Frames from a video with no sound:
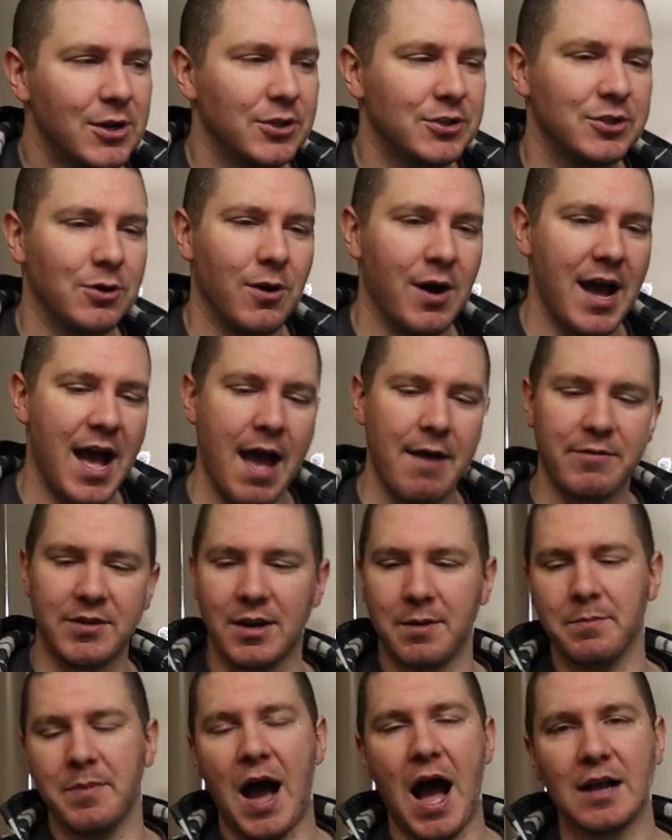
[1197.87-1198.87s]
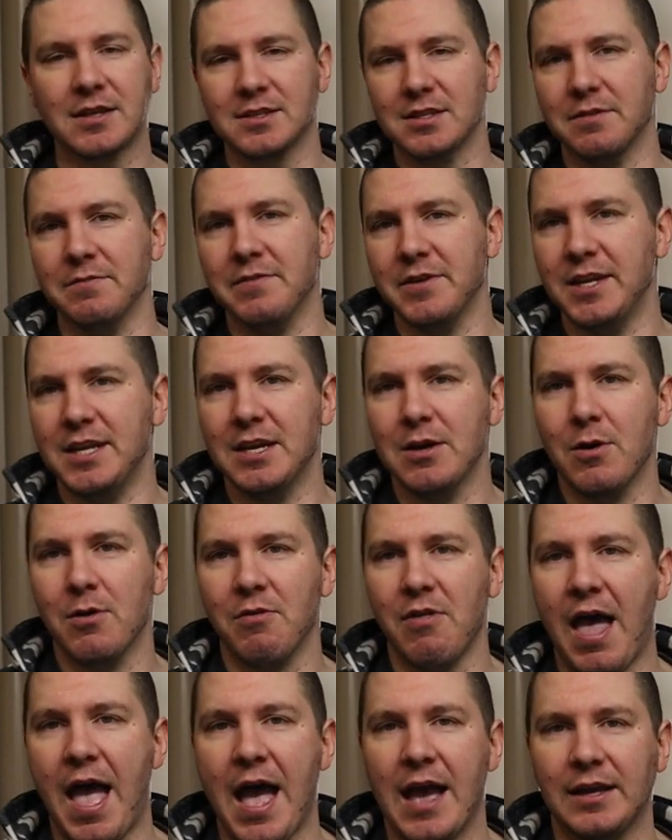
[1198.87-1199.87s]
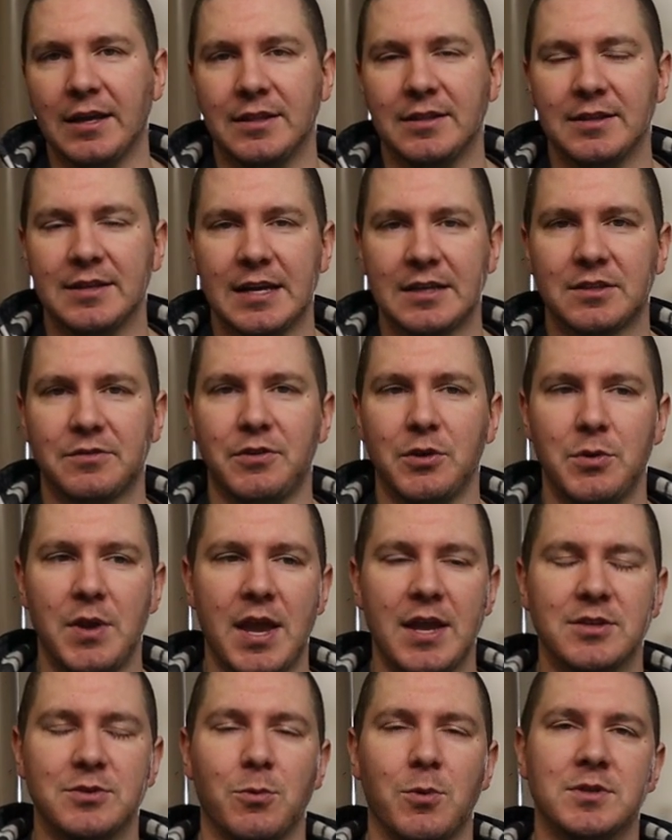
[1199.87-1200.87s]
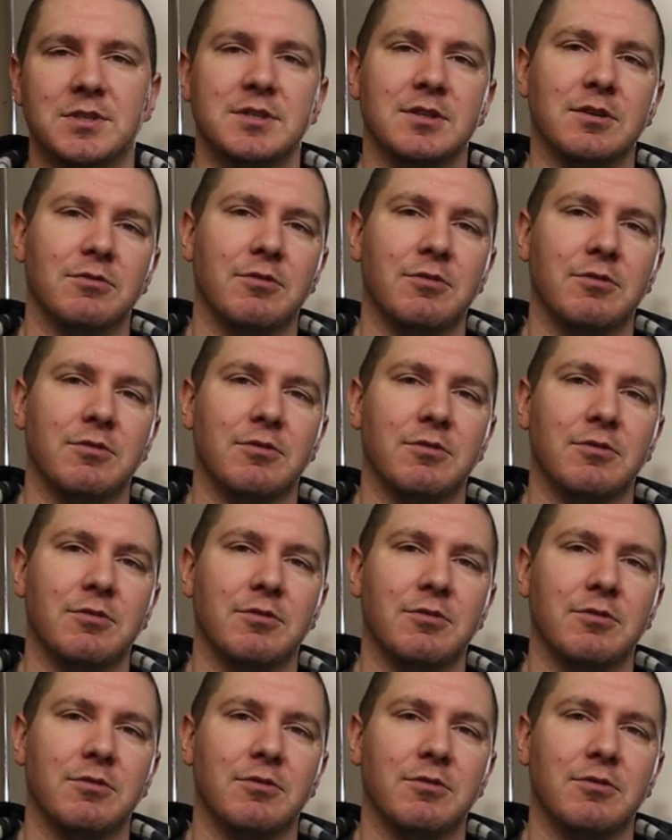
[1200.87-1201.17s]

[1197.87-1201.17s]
So I'll have an unboxing video of that in the next few days once it